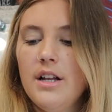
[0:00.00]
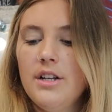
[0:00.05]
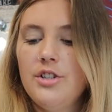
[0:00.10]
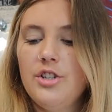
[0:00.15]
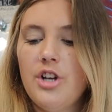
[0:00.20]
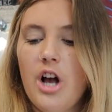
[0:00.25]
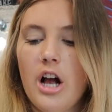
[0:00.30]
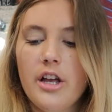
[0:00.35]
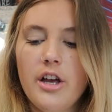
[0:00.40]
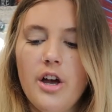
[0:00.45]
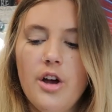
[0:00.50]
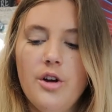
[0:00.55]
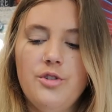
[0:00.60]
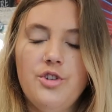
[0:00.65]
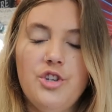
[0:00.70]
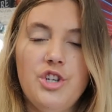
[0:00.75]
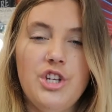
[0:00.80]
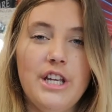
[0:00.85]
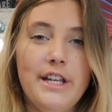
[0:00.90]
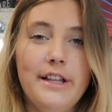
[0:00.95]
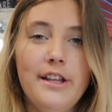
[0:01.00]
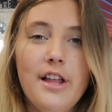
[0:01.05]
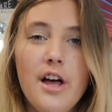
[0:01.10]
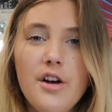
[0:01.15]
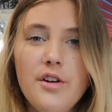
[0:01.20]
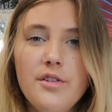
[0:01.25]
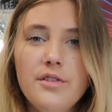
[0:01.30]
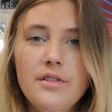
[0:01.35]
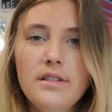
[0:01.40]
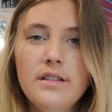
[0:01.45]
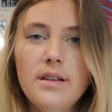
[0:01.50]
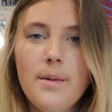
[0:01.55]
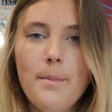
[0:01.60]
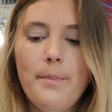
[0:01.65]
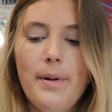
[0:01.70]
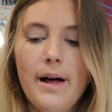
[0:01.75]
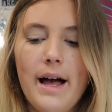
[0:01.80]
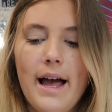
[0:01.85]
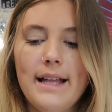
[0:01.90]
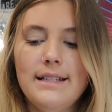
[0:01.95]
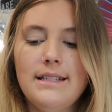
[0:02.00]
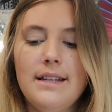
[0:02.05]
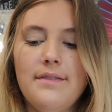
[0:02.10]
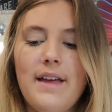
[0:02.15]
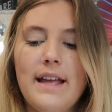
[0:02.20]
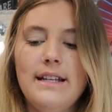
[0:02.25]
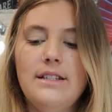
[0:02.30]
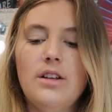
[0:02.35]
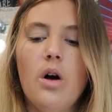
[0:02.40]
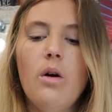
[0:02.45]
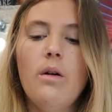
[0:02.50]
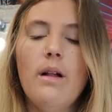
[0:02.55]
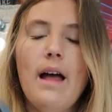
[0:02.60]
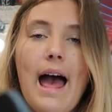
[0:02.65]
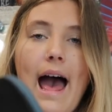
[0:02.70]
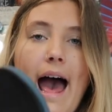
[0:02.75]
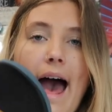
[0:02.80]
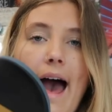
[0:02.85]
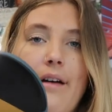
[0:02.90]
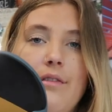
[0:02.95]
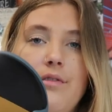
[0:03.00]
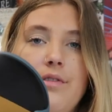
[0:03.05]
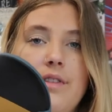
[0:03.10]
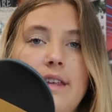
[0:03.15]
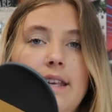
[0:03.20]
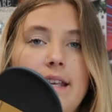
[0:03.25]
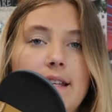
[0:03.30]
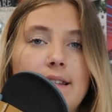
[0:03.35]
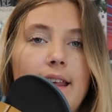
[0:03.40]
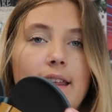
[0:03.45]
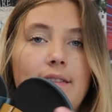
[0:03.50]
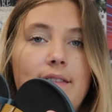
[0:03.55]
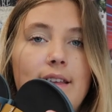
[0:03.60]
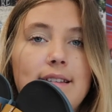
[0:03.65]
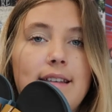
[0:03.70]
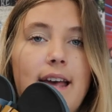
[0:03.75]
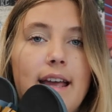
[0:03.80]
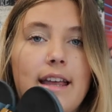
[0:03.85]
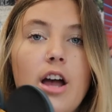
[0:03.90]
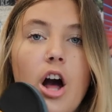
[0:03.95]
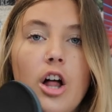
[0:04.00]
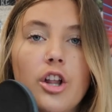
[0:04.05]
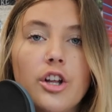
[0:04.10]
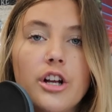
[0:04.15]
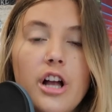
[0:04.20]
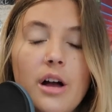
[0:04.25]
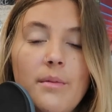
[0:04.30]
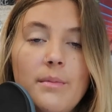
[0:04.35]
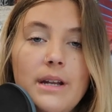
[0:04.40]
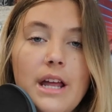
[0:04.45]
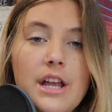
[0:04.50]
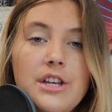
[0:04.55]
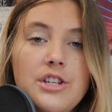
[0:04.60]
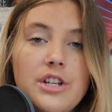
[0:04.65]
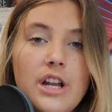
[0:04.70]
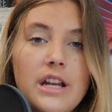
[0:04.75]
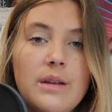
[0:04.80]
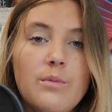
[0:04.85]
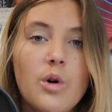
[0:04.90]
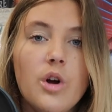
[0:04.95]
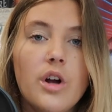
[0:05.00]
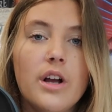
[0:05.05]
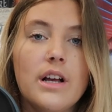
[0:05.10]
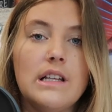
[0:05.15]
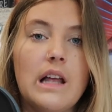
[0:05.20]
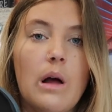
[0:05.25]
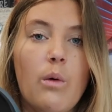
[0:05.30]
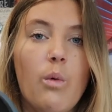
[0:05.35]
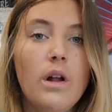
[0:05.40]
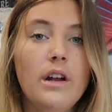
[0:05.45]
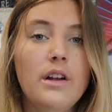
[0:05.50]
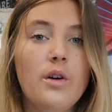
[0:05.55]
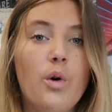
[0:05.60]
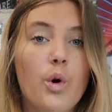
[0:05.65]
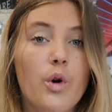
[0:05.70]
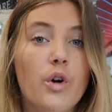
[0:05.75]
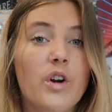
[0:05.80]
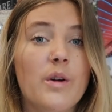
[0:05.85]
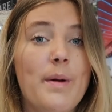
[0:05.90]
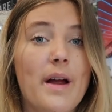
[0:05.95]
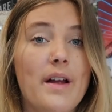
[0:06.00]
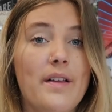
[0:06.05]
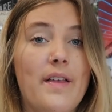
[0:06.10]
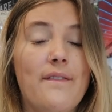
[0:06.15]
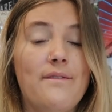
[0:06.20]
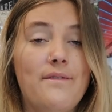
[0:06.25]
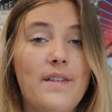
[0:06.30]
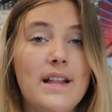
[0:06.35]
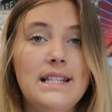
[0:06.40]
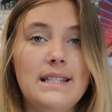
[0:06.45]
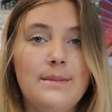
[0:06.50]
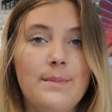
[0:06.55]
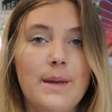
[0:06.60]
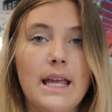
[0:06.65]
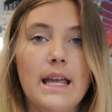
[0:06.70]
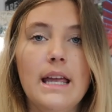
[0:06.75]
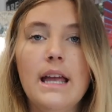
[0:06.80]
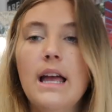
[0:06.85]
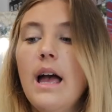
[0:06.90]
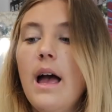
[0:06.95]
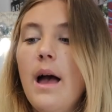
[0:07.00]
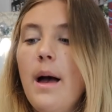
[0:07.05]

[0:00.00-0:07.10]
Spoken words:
Chaco Chilos, but they don't have these this like color combination anymore because I want to order a pair that fits me.